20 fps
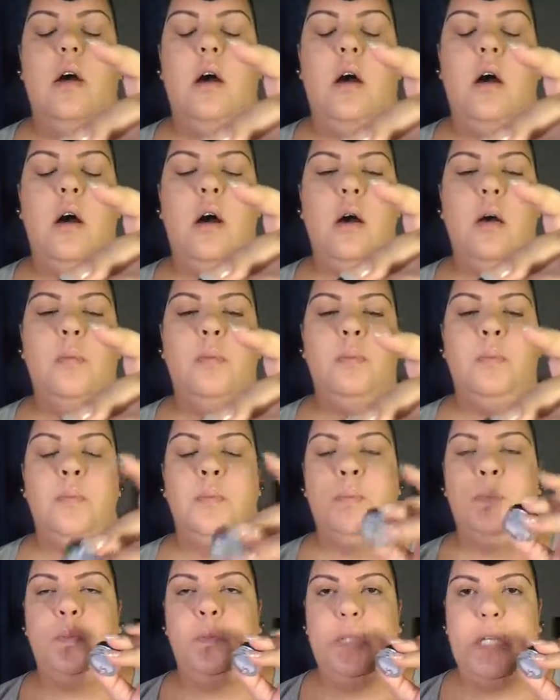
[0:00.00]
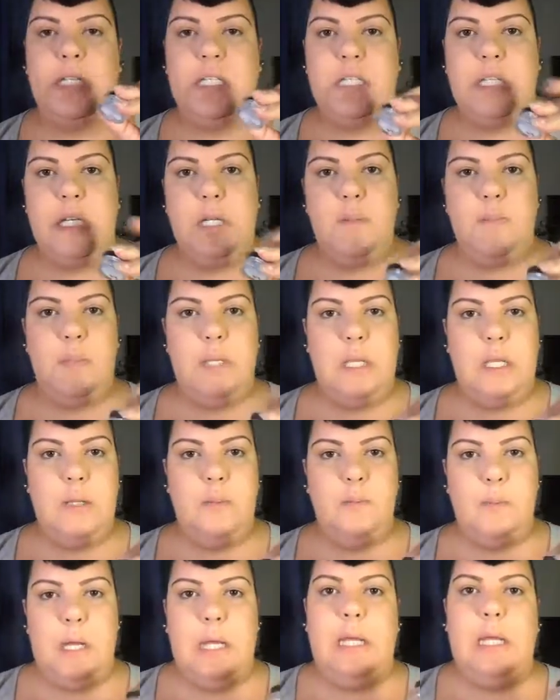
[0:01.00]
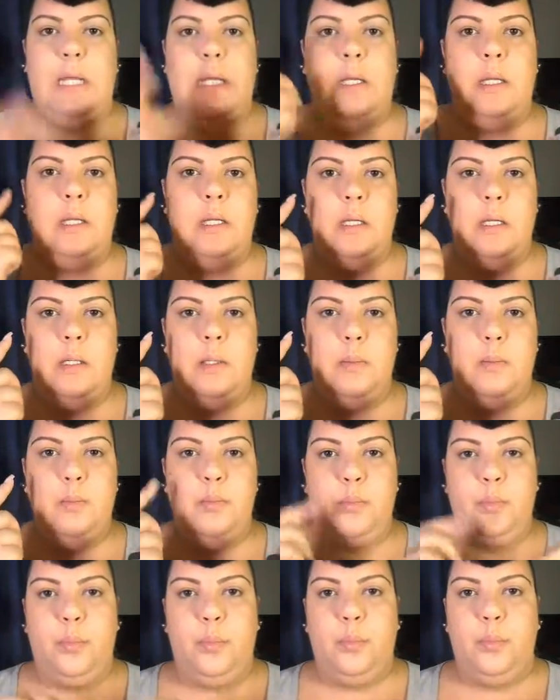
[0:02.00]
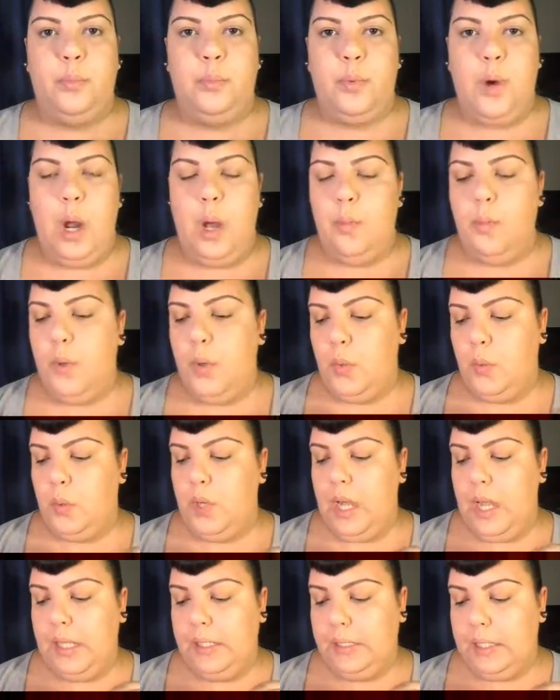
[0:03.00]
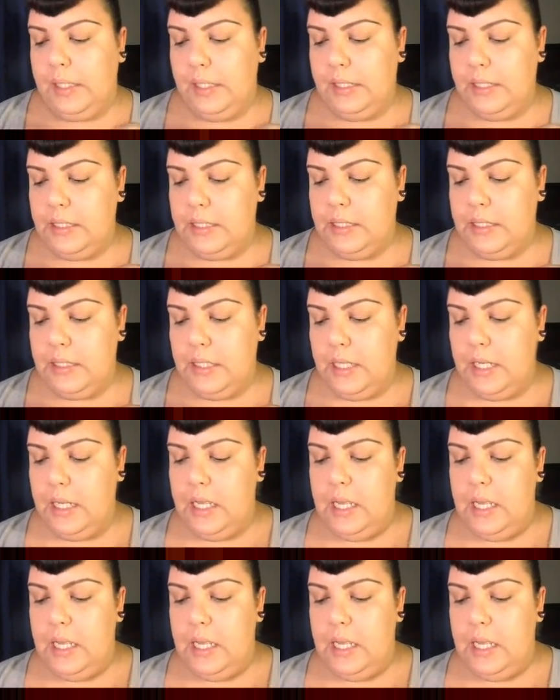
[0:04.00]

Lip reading: Um, that's going to be my brow bone highlight.